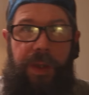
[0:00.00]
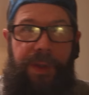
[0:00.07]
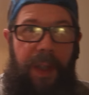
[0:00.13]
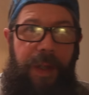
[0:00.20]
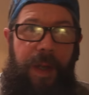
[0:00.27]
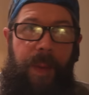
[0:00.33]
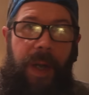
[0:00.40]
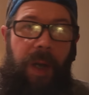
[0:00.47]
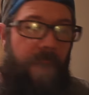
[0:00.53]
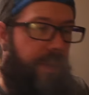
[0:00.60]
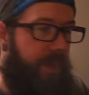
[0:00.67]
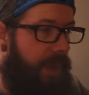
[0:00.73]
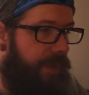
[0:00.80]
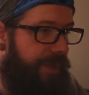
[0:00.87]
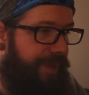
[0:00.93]
So there we
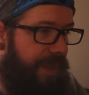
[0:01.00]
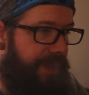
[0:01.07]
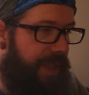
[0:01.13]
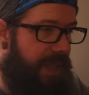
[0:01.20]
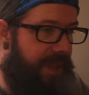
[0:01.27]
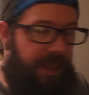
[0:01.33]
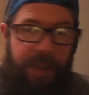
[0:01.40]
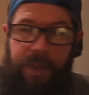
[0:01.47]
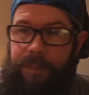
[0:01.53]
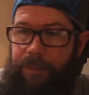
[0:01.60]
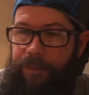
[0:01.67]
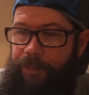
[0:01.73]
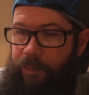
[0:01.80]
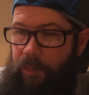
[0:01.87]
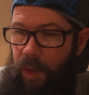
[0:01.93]
are. That was fantastic.
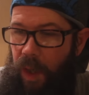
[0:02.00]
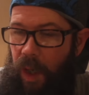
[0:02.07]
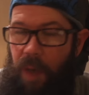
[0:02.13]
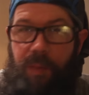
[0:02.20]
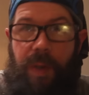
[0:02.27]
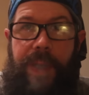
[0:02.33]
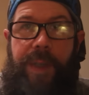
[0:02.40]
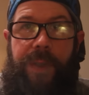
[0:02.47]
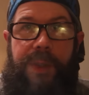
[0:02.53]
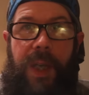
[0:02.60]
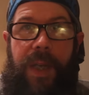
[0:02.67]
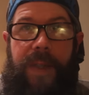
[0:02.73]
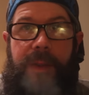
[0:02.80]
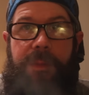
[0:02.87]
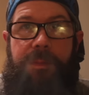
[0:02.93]
Really good
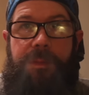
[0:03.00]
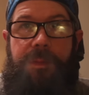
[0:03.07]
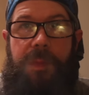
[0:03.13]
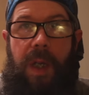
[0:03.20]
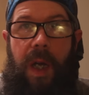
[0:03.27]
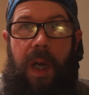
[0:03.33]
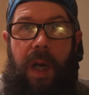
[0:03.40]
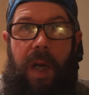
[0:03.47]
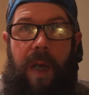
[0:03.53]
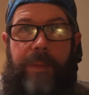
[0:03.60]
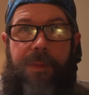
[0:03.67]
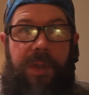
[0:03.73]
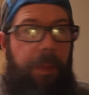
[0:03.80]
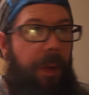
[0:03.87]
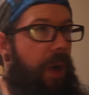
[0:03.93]
day.
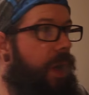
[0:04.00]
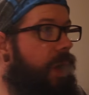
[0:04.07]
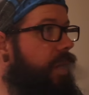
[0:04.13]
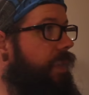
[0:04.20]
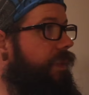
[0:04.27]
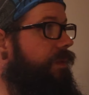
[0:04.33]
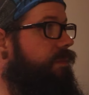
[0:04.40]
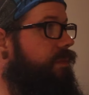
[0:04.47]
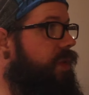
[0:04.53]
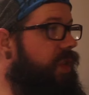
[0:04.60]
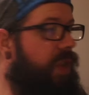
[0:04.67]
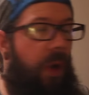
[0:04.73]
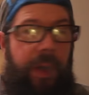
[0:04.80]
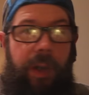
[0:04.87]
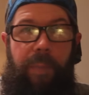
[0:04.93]
Tomorrow,
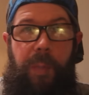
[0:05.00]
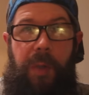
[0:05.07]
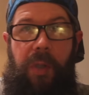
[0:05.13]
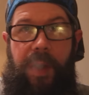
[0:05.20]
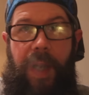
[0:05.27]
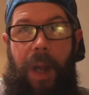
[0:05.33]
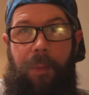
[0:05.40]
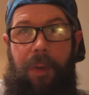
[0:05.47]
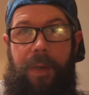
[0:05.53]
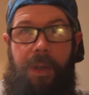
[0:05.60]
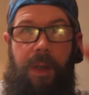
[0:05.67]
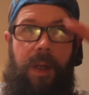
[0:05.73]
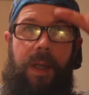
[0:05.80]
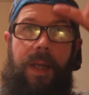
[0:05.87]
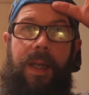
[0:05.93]
starting off, we've got
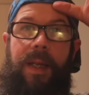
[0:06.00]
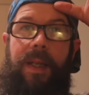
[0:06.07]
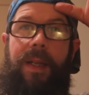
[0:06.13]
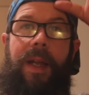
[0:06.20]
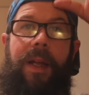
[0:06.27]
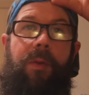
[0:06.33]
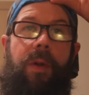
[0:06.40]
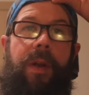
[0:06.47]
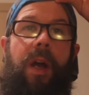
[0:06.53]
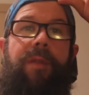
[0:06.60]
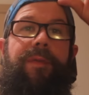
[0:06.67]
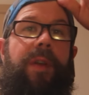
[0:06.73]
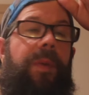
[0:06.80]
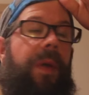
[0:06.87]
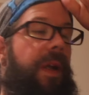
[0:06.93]
Cameron. Later on,
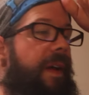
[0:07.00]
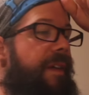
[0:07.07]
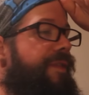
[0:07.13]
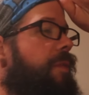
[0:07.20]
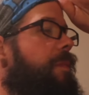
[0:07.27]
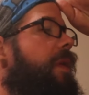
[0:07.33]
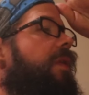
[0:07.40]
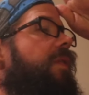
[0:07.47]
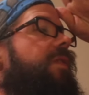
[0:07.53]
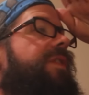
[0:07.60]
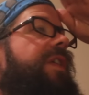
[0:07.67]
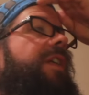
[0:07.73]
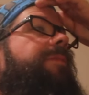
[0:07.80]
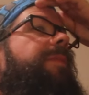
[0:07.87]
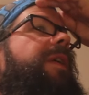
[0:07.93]
hopefully, we're going out for a meal. I forgot
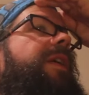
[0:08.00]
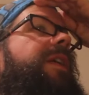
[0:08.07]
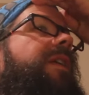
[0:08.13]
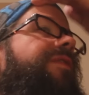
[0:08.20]
to text B.